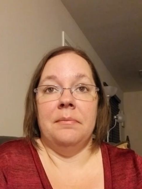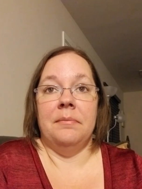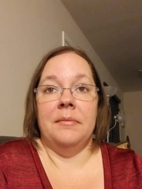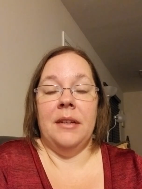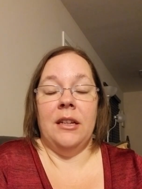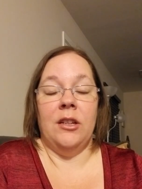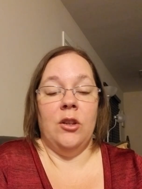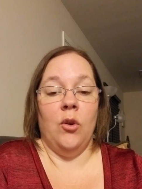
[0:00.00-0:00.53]

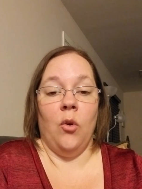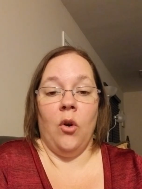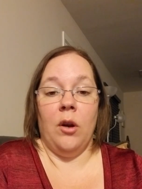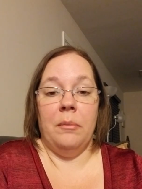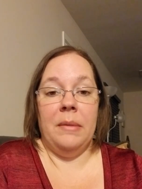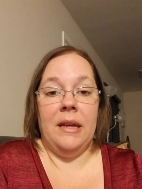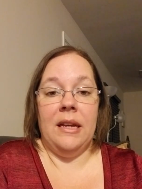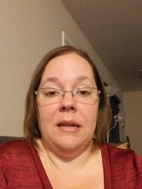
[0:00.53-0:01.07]
ignore
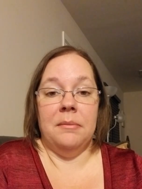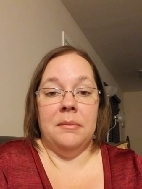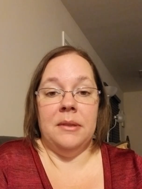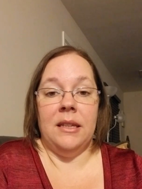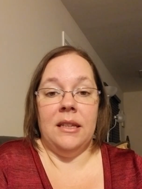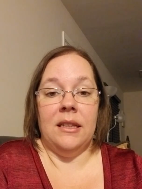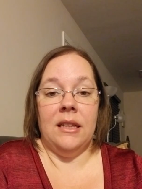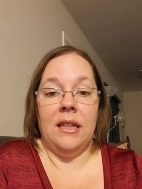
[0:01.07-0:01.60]
me
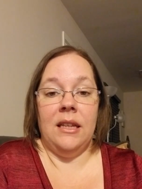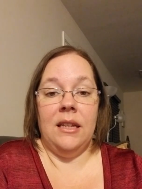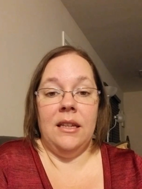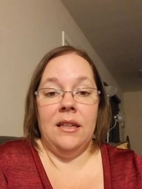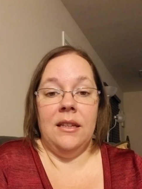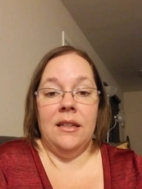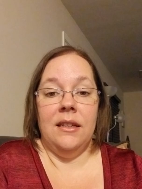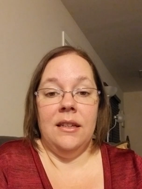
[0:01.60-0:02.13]

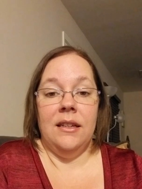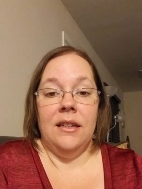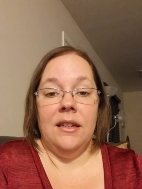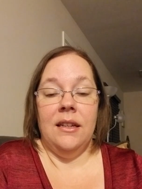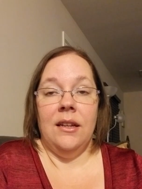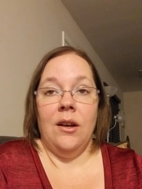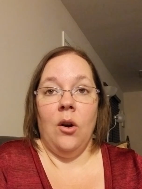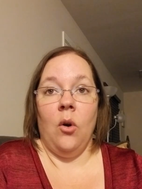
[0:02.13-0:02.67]
completely,
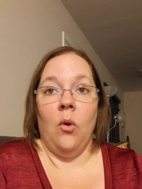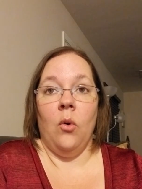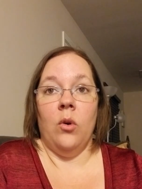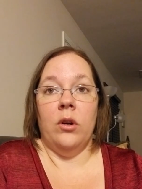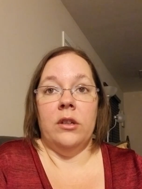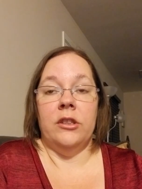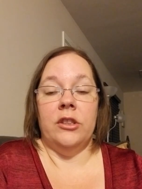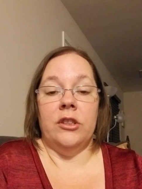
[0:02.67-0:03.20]

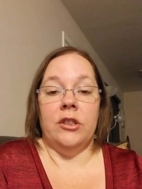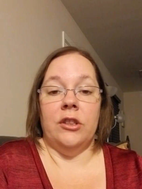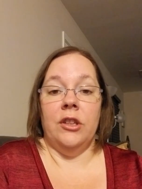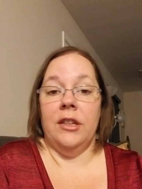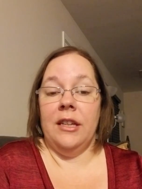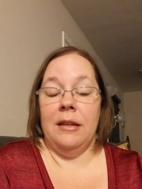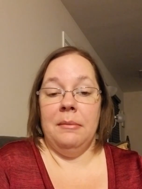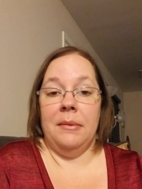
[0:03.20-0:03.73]
or she'll
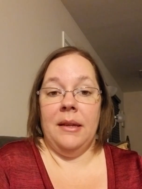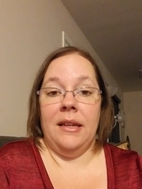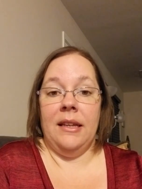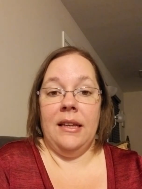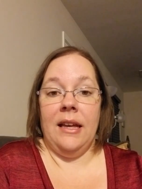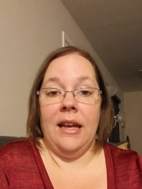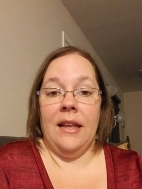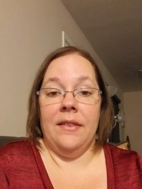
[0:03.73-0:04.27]
look at
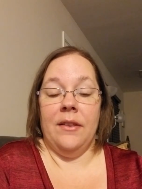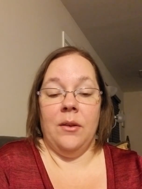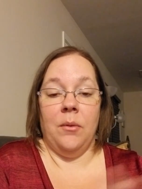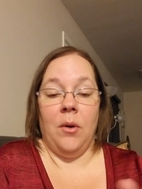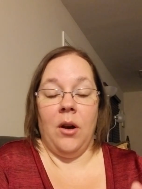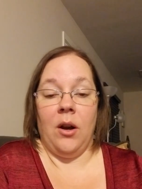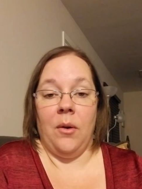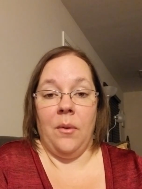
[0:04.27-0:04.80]
me and then
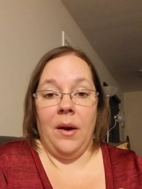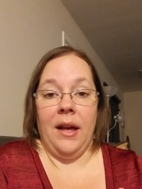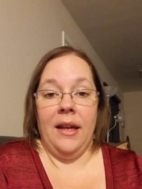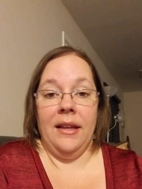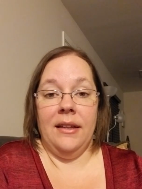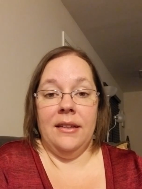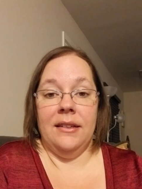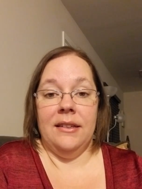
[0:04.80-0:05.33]
walk
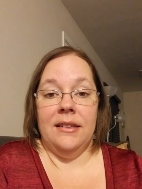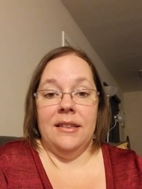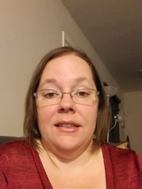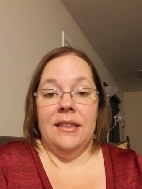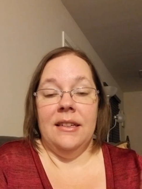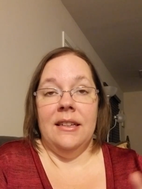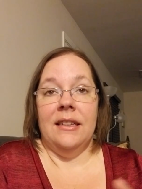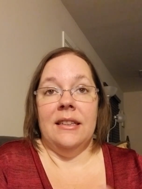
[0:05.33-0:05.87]
away.
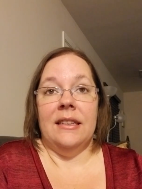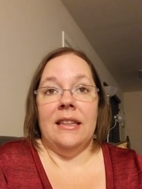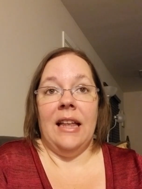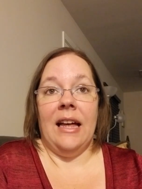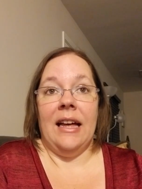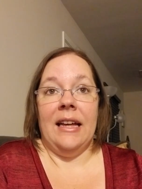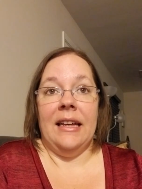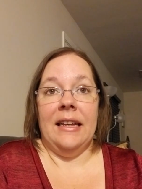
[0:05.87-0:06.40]

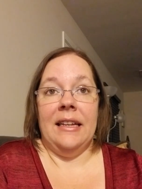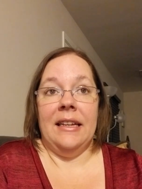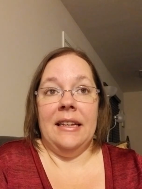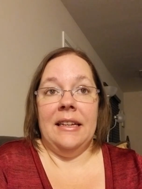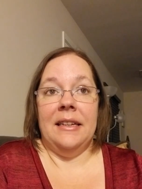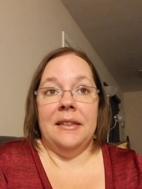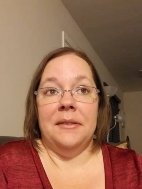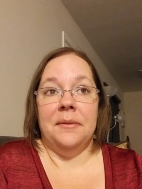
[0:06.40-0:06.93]

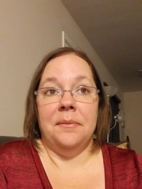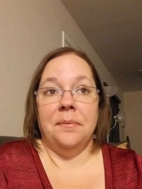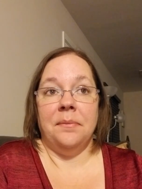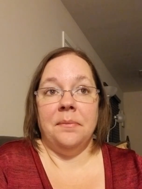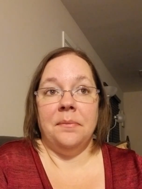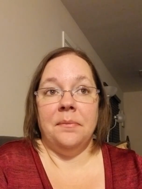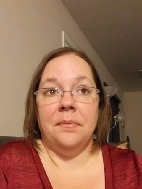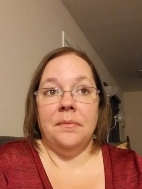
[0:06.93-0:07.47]
Like,
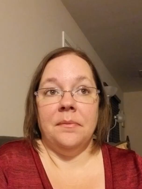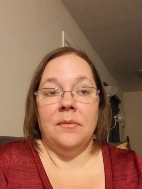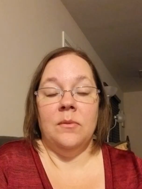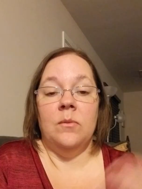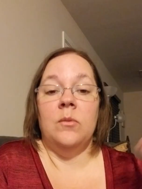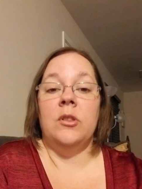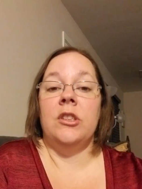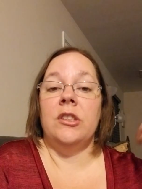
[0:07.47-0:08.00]

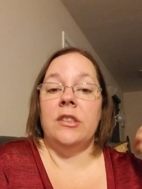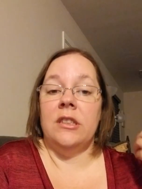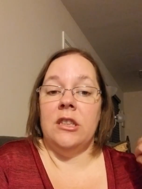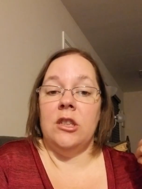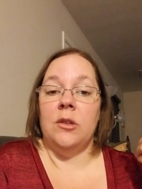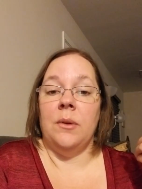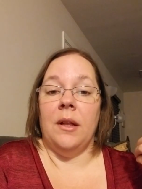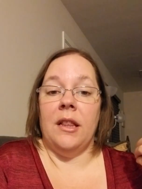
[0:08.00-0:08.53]
well, just a
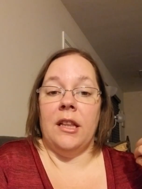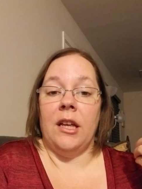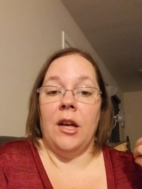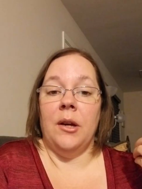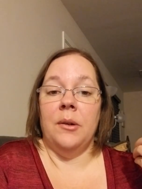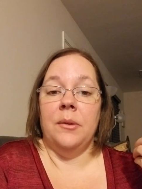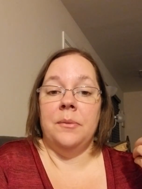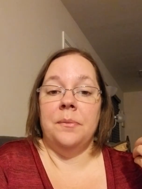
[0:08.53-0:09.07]
little while
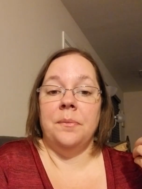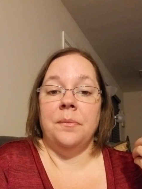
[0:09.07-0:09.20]
ago,